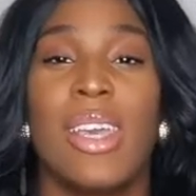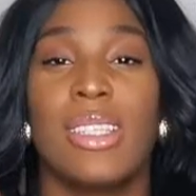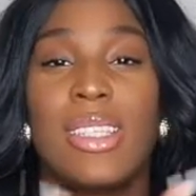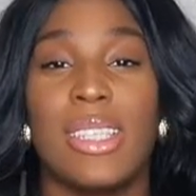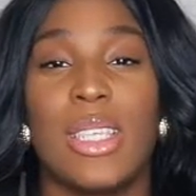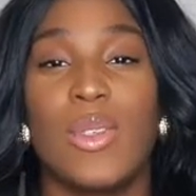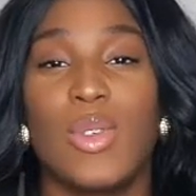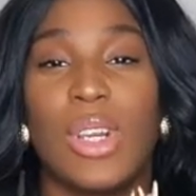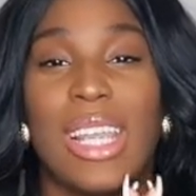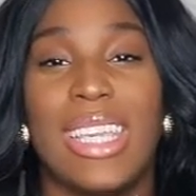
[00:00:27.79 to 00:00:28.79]
This is
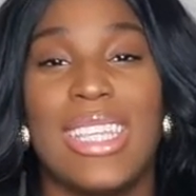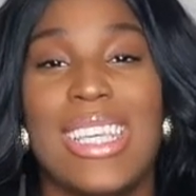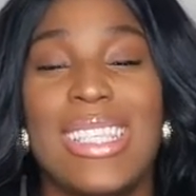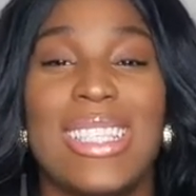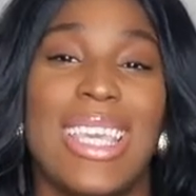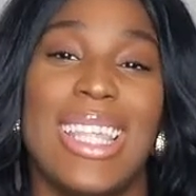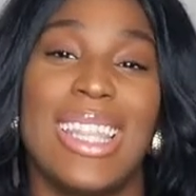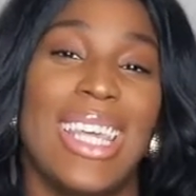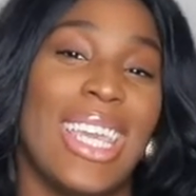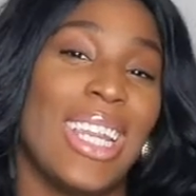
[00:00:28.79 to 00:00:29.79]
for ladies in
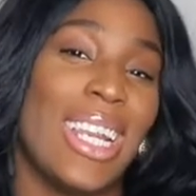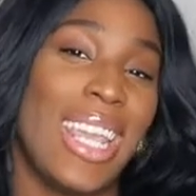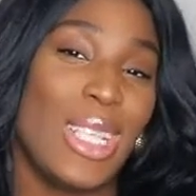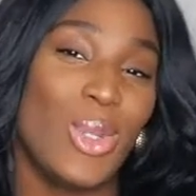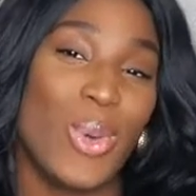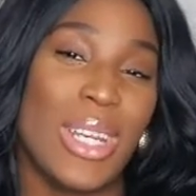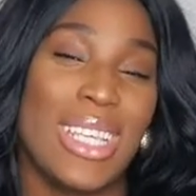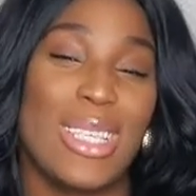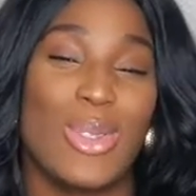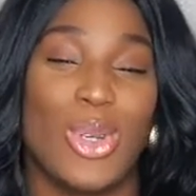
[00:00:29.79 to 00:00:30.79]
their late
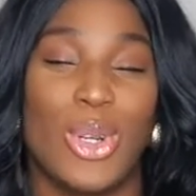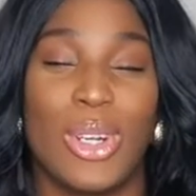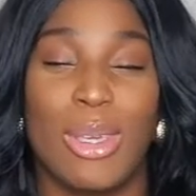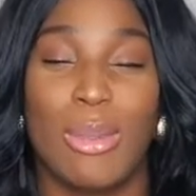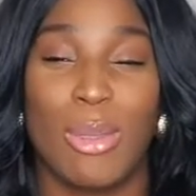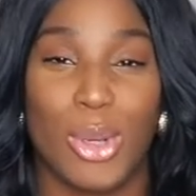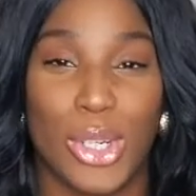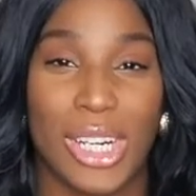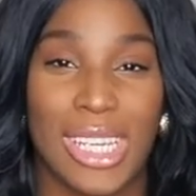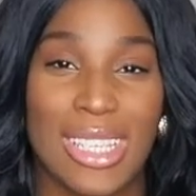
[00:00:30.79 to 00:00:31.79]
20s to early
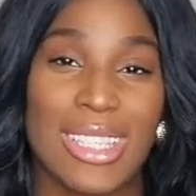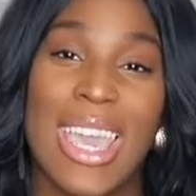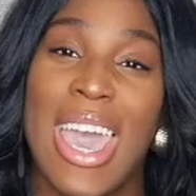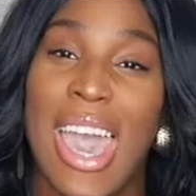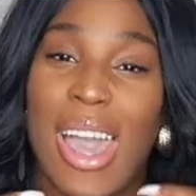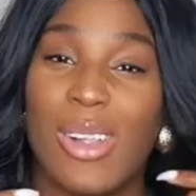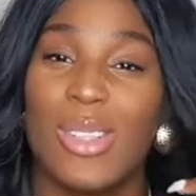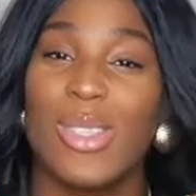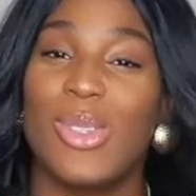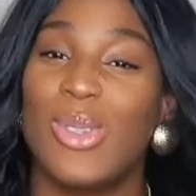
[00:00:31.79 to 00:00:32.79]
30s. I
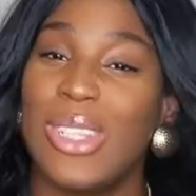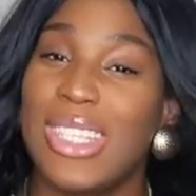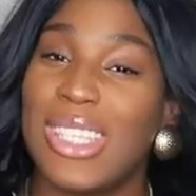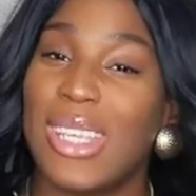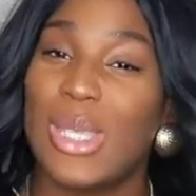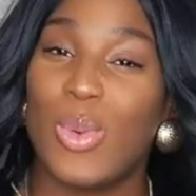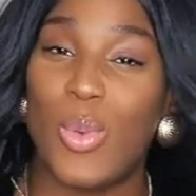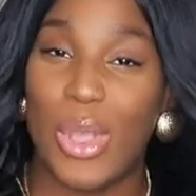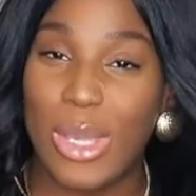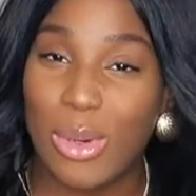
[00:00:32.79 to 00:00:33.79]
also do discuss
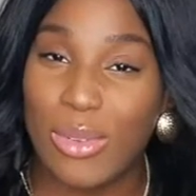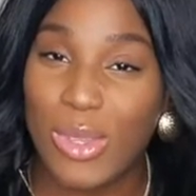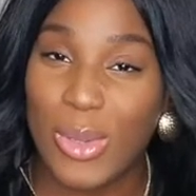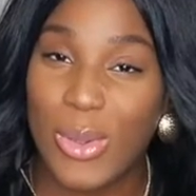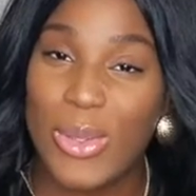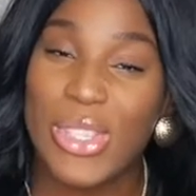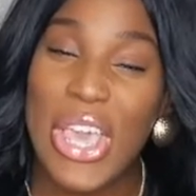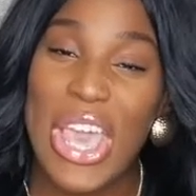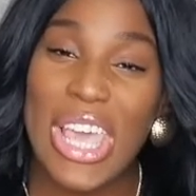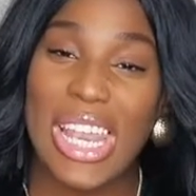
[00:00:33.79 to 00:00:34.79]
wig reviews
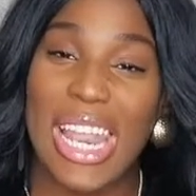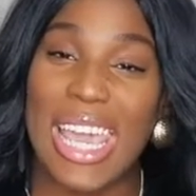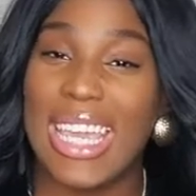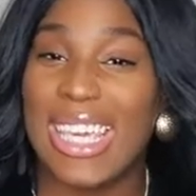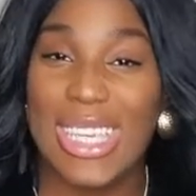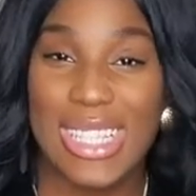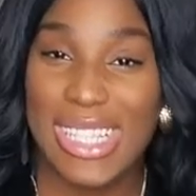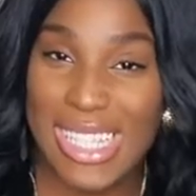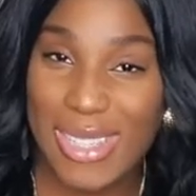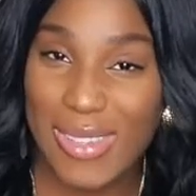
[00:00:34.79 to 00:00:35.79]
like
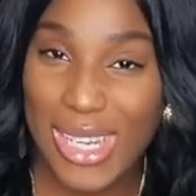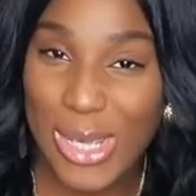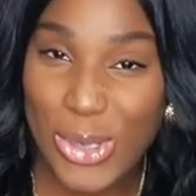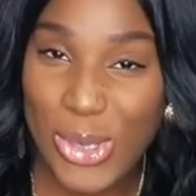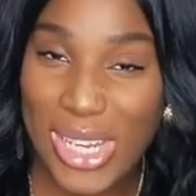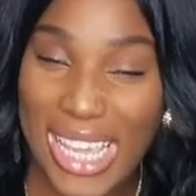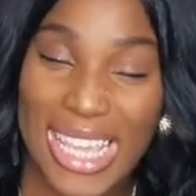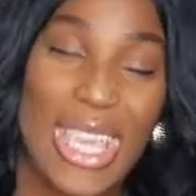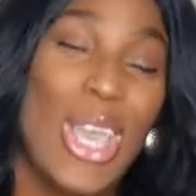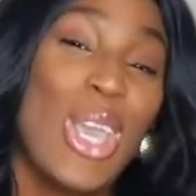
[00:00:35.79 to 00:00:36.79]
this video
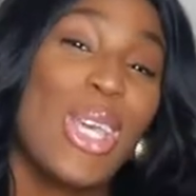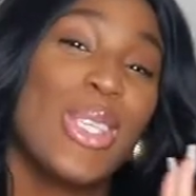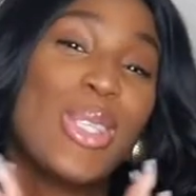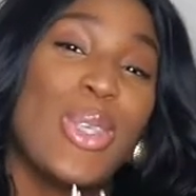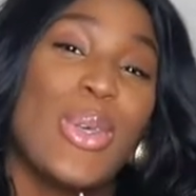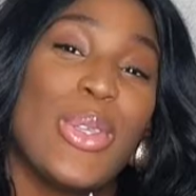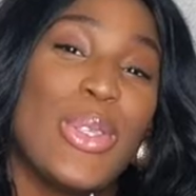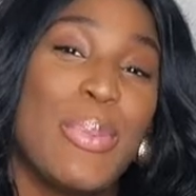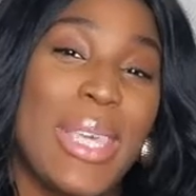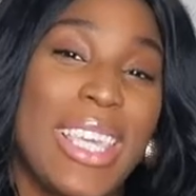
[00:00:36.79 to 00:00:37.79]
today. So
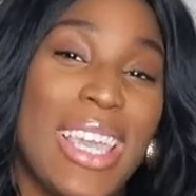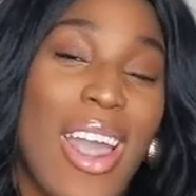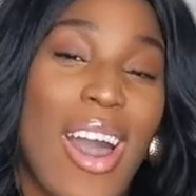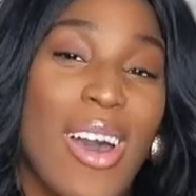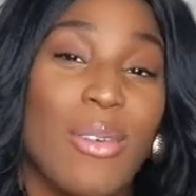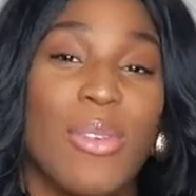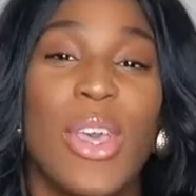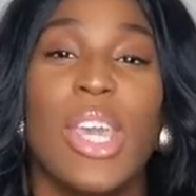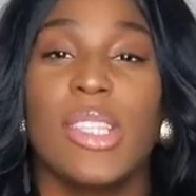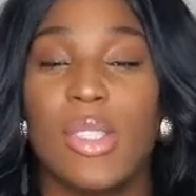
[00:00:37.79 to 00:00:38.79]
speaking of,
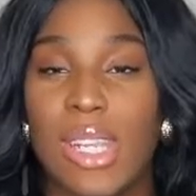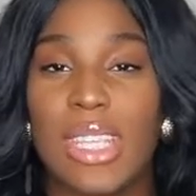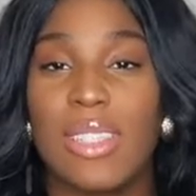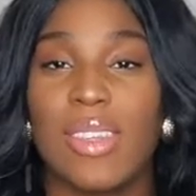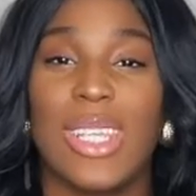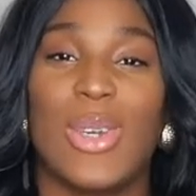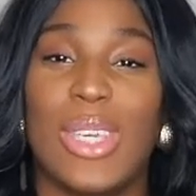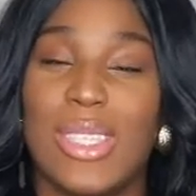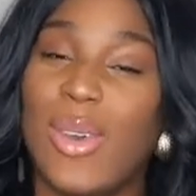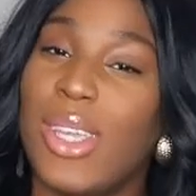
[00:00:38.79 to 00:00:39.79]
today's video
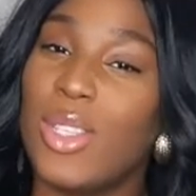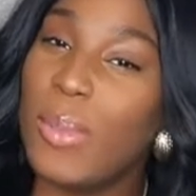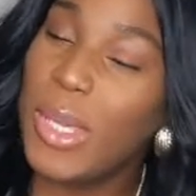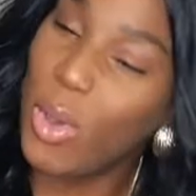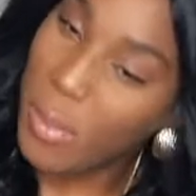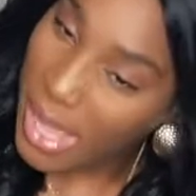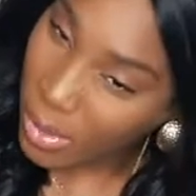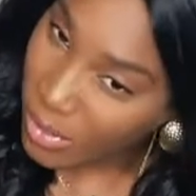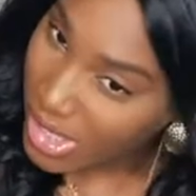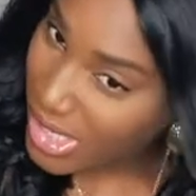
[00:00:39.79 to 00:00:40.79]
is going to be
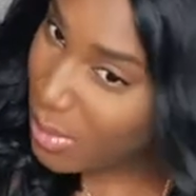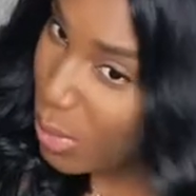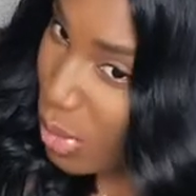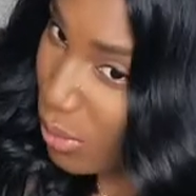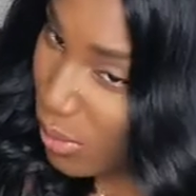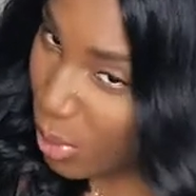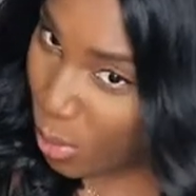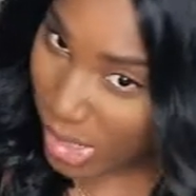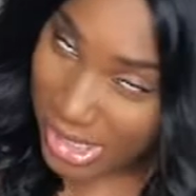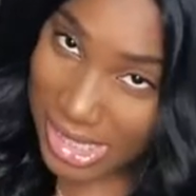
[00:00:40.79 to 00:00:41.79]
about this beautiful
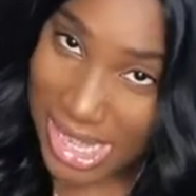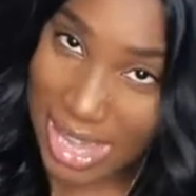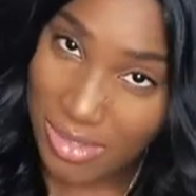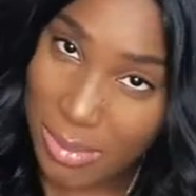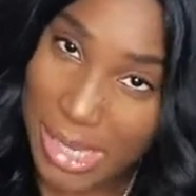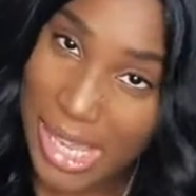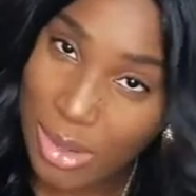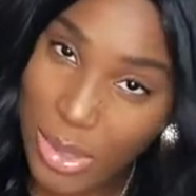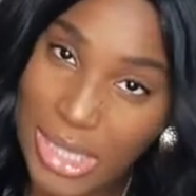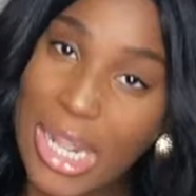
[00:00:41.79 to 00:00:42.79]
wig that I have on my head
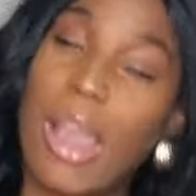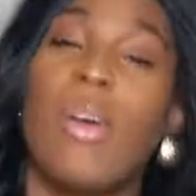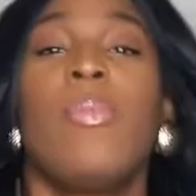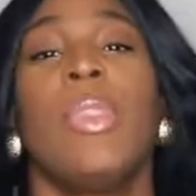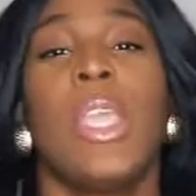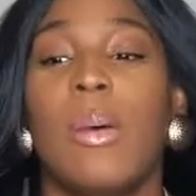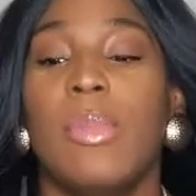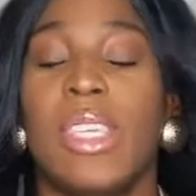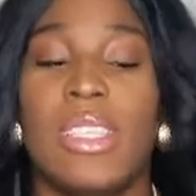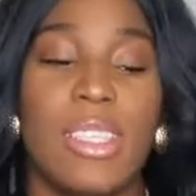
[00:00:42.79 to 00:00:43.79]
right now.
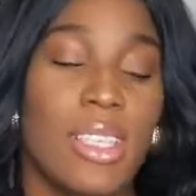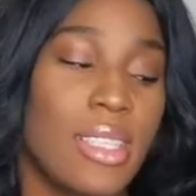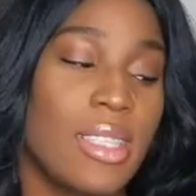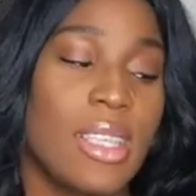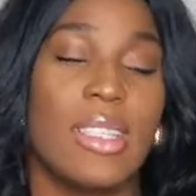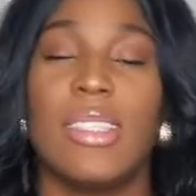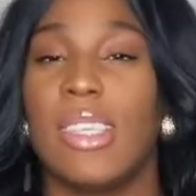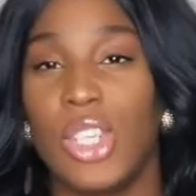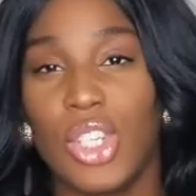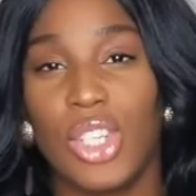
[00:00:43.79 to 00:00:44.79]
This is
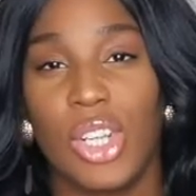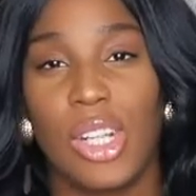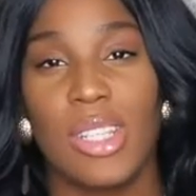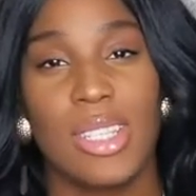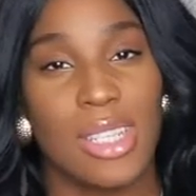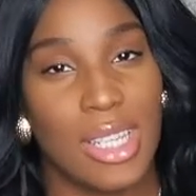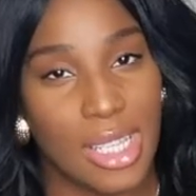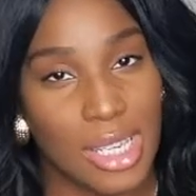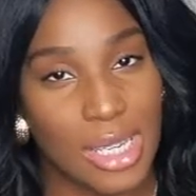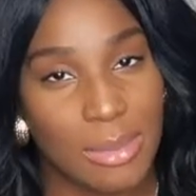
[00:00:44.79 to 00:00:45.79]
Sensationnel
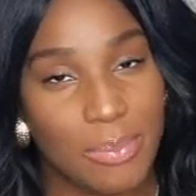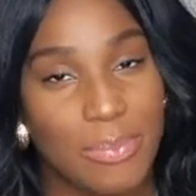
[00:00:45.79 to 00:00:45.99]
Zaniya.